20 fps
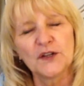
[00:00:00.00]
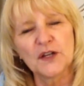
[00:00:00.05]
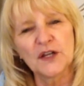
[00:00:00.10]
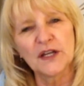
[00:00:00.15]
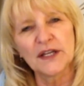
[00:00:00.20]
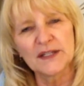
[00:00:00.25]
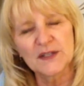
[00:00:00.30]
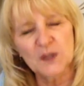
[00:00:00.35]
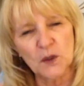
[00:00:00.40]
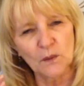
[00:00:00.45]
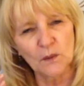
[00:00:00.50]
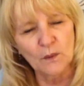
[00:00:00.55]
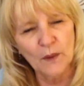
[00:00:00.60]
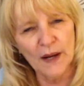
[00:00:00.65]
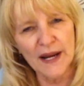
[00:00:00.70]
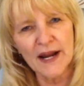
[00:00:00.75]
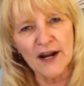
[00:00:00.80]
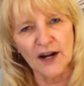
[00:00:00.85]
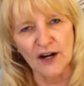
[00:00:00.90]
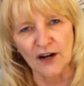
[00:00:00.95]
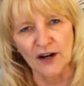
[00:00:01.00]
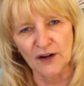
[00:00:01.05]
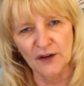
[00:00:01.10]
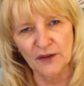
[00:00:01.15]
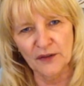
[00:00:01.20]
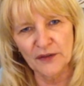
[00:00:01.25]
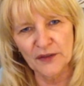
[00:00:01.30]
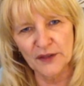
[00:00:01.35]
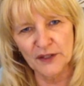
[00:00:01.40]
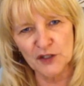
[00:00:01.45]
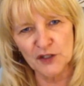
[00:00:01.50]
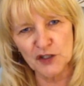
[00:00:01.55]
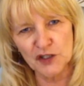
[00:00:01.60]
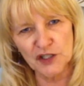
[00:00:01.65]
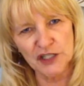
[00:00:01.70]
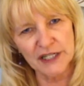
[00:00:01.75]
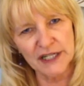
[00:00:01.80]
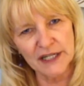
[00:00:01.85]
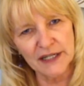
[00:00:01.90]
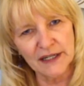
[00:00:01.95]
is aware that
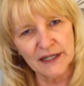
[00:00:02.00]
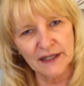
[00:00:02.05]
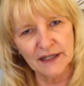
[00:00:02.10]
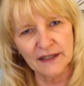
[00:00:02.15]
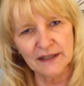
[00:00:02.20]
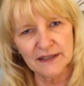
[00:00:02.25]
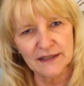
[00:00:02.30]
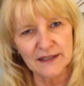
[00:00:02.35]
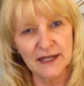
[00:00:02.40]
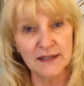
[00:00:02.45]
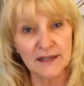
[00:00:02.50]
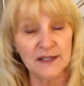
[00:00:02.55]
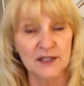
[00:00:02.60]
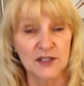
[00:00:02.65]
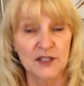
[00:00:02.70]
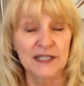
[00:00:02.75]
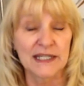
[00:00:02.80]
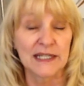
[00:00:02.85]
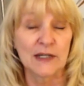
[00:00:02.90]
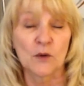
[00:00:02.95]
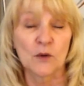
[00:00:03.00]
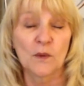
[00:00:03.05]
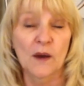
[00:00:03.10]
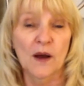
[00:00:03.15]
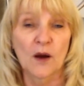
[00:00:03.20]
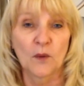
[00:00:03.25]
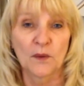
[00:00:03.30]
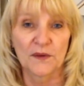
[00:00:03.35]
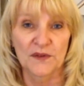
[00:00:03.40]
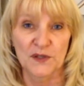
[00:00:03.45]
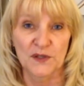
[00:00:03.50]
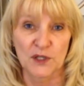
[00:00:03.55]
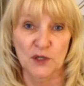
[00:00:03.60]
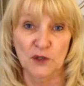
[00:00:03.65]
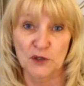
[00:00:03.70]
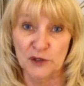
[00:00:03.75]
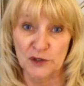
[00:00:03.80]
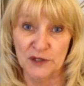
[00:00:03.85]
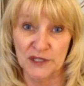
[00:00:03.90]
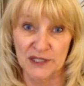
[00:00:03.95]
she doesn't deal well with
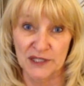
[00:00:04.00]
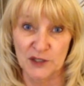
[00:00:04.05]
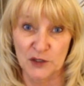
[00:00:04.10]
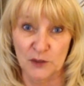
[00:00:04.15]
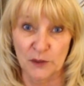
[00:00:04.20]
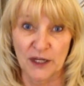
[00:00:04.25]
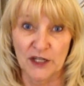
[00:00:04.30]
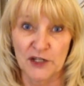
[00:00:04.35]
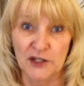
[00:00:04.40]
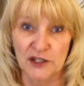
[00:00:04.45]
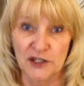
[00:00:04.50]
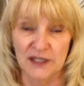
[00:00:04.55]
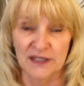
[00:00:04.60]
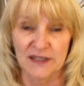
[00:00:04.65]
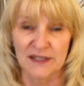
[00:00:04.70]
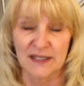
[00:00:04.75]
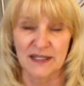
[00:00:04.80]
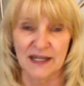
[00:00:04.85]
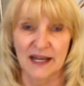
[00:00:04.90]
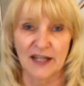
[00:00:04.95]
social situations,